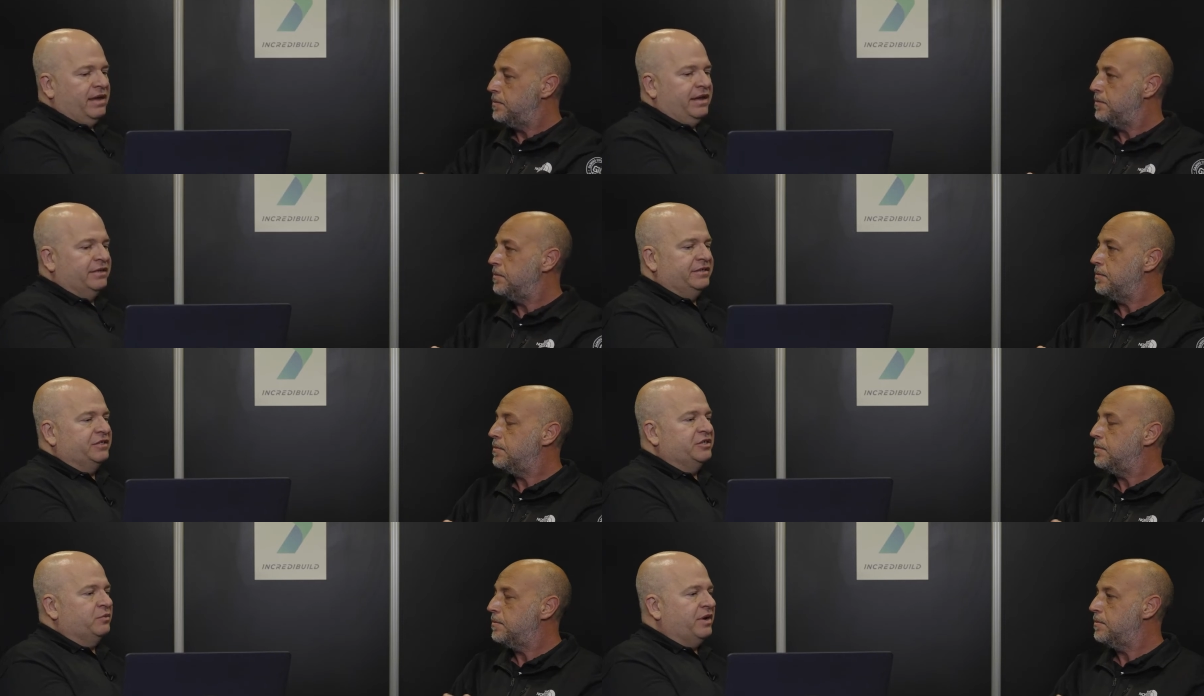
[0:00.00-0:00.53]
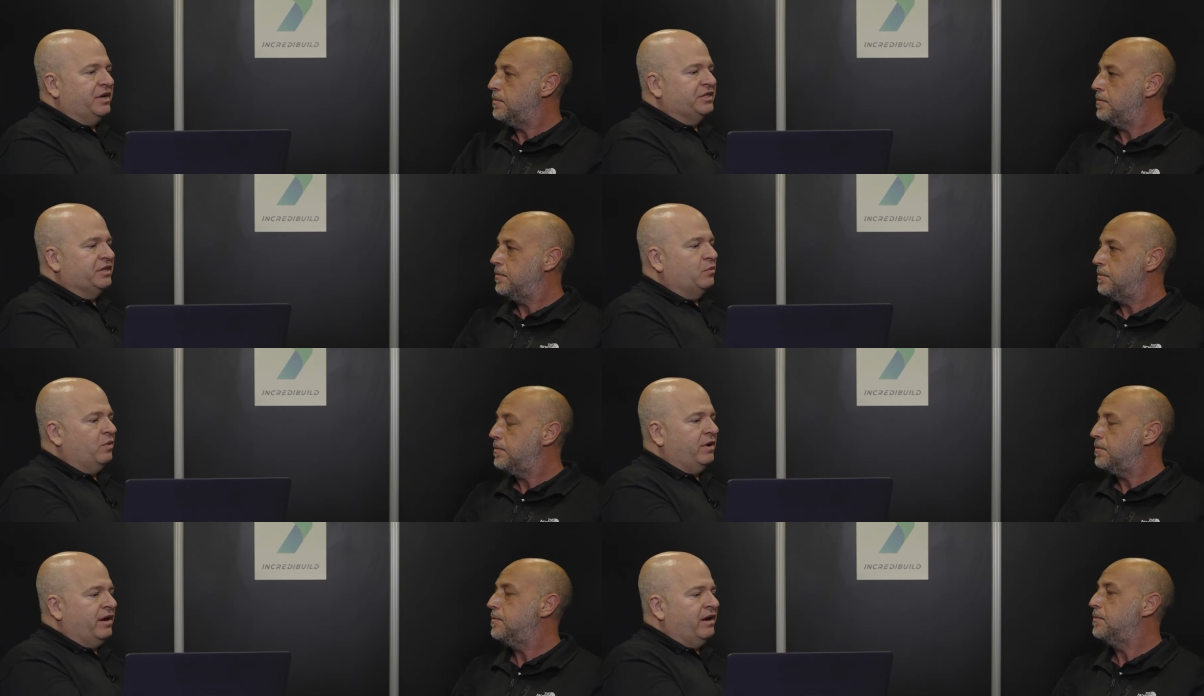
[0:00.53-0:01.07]
Speaker 1: in a
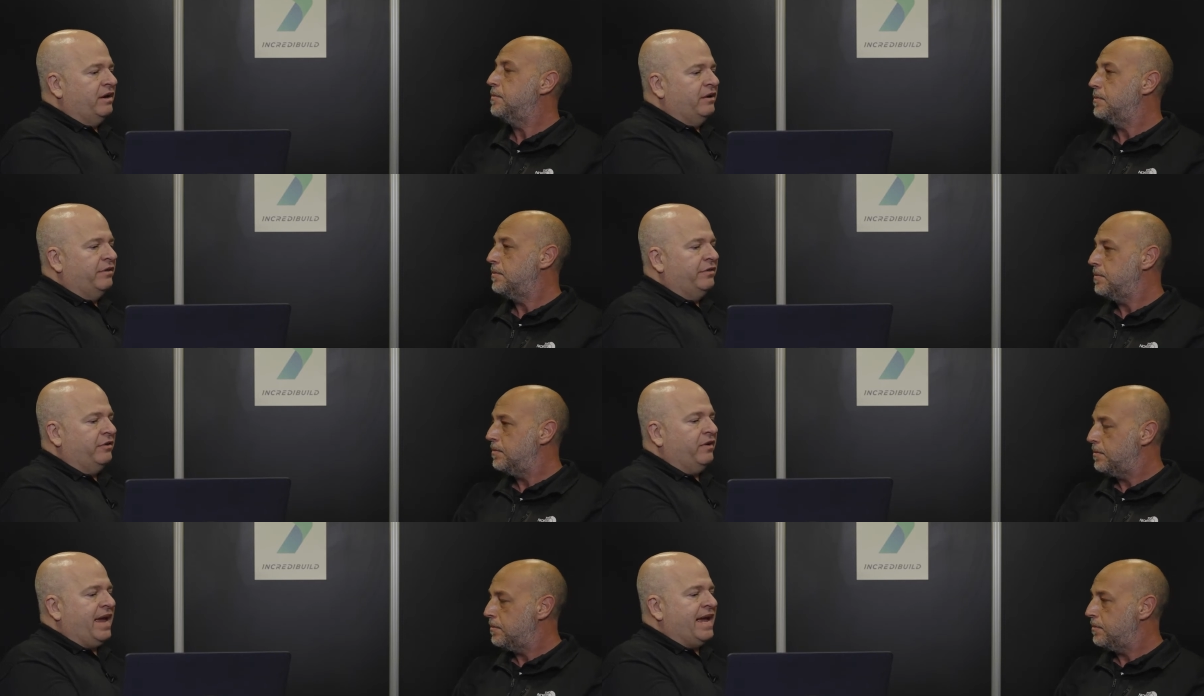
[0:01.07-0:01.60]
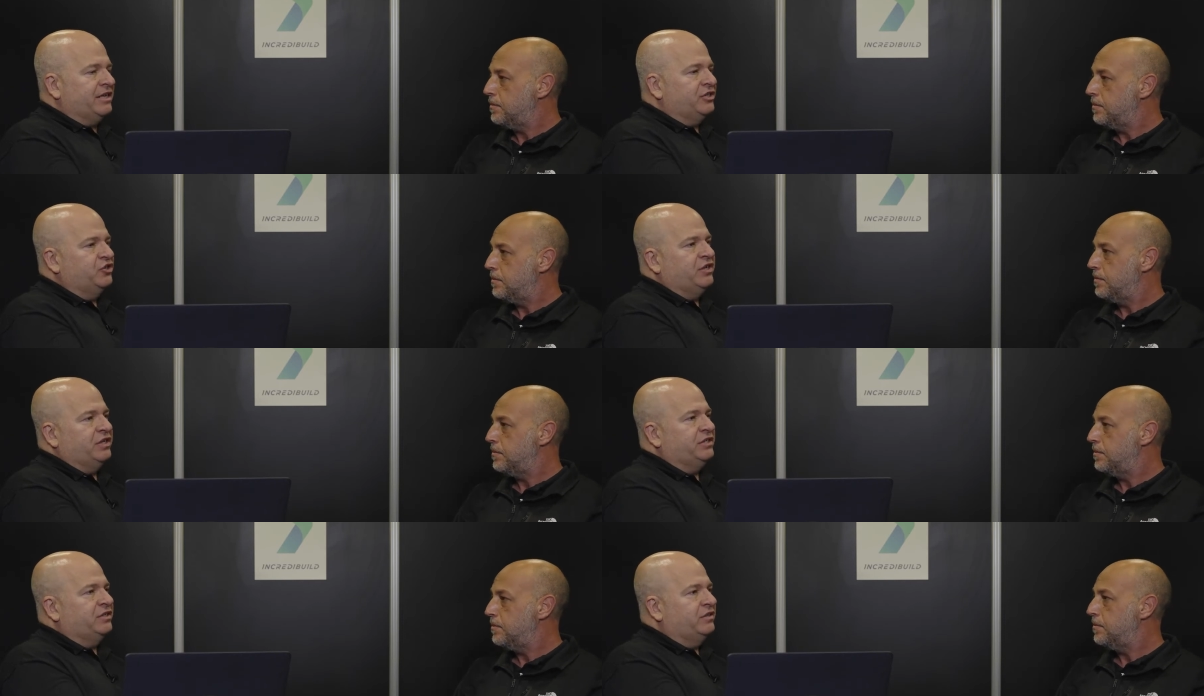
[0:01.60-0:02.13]
situation where they're asked
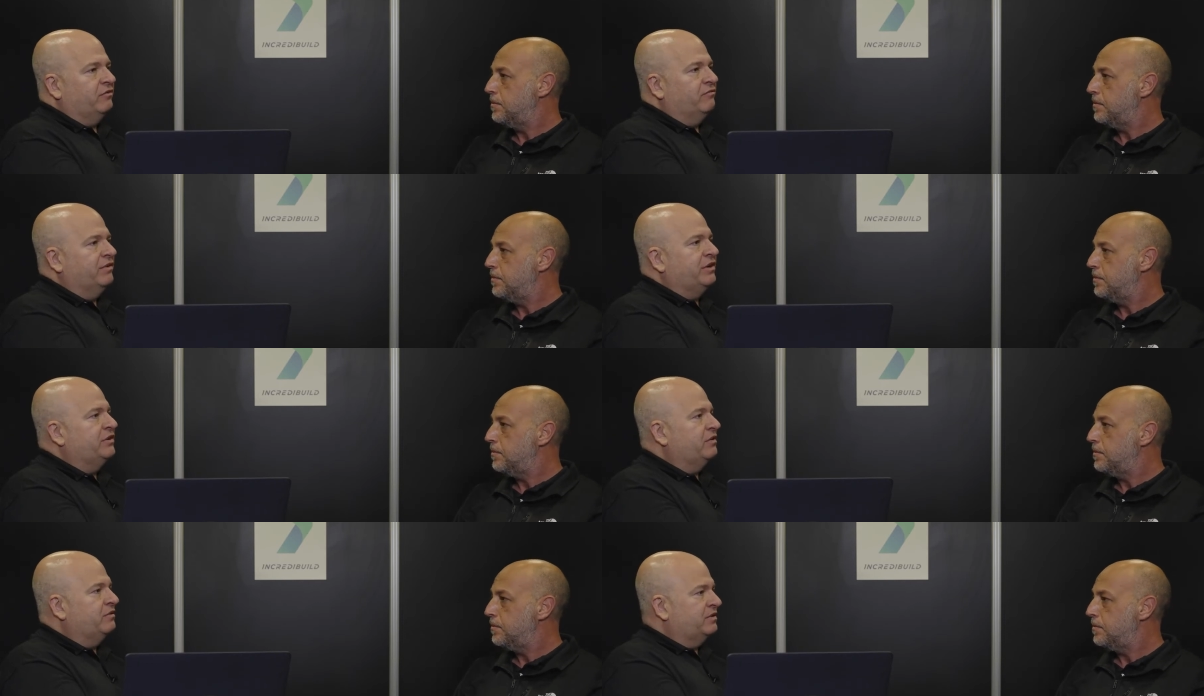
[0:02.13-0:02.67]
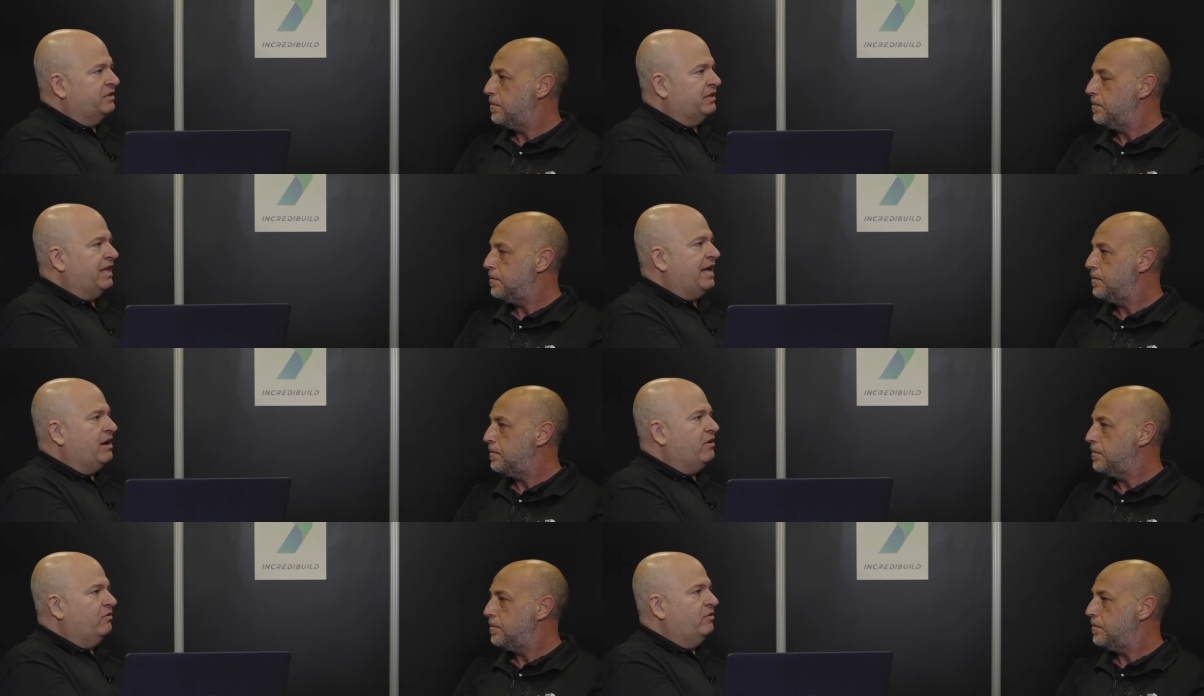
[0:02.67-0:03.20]
just to reduce
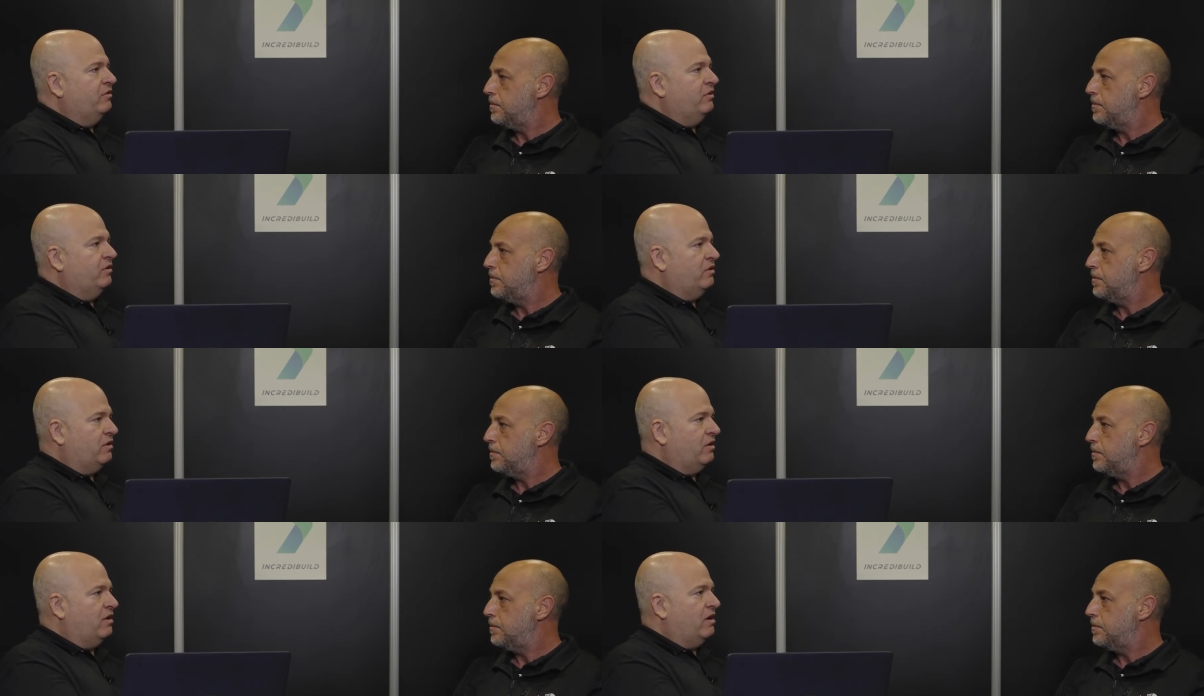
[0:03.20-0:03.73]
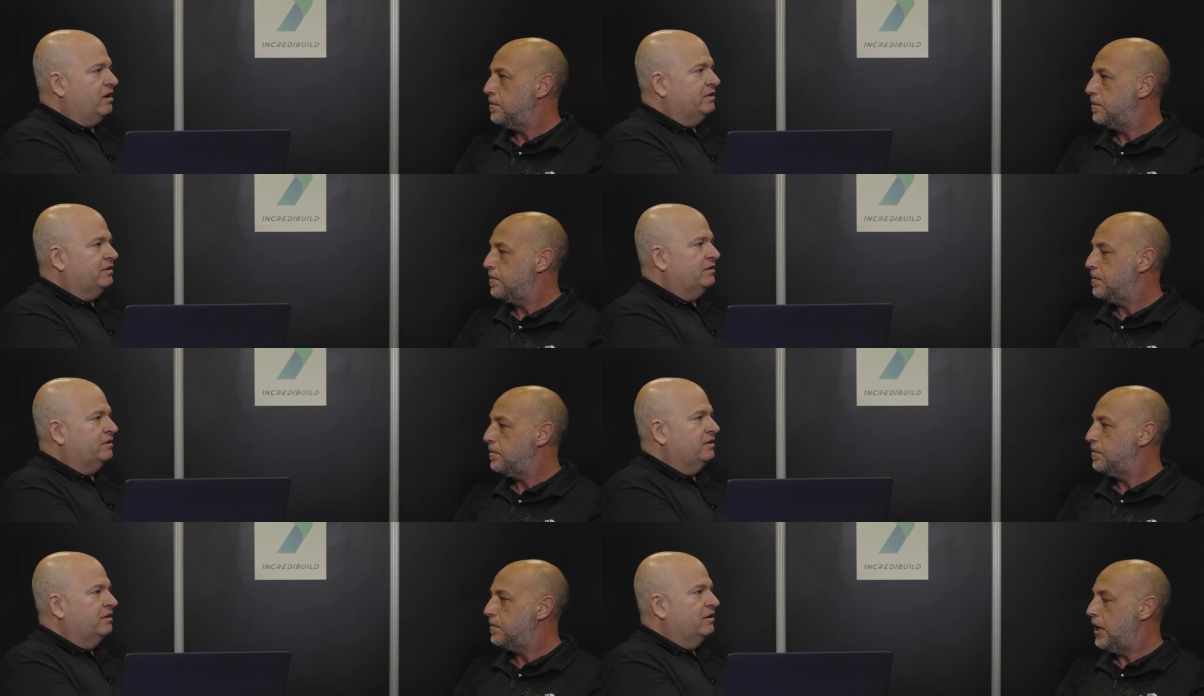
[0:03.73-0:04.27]
cloud
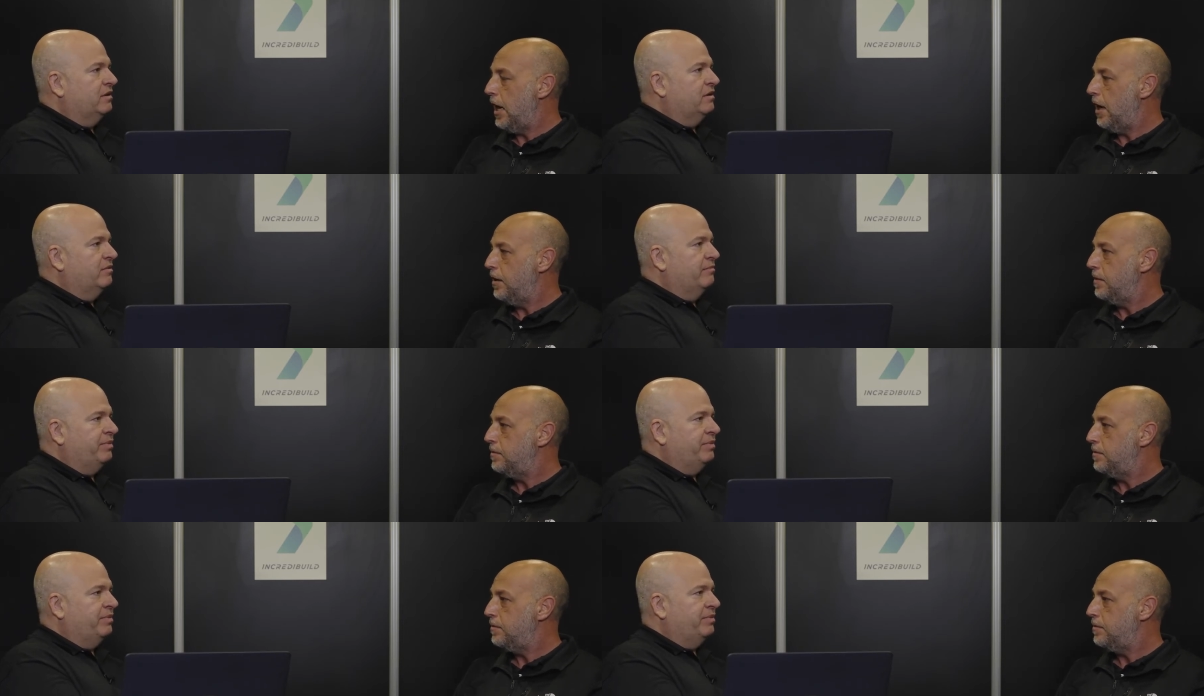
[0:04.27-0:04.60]
costs. Yeah.